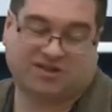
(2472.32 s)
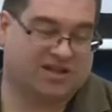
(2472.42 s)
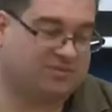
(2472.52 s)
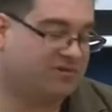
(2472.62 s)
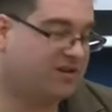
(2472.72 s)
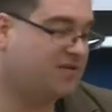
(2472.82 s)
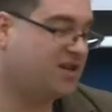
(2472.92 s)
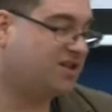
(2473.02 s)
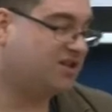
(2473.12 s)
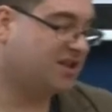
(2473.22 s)
these briefly
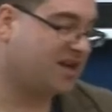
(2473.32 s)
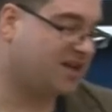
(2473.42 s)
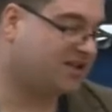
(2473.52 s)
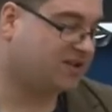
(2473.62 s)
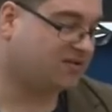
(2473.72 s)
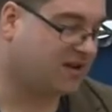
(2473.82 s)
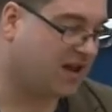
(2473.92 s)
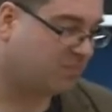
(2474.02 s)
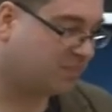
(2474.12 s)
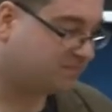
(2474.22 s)
just in case it's of
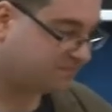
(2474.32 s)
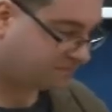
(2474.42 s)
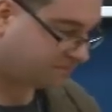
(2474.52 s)
help.